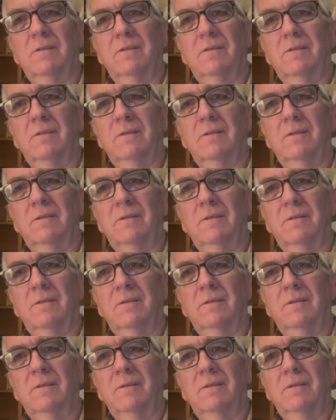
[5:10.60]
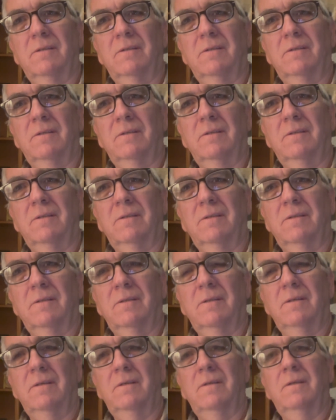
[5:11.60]

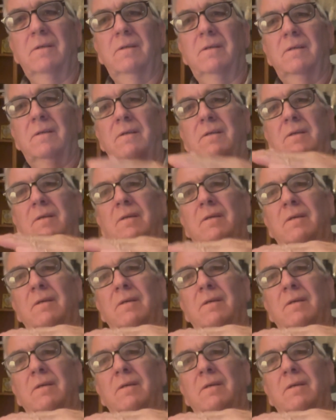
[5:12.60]
(silence)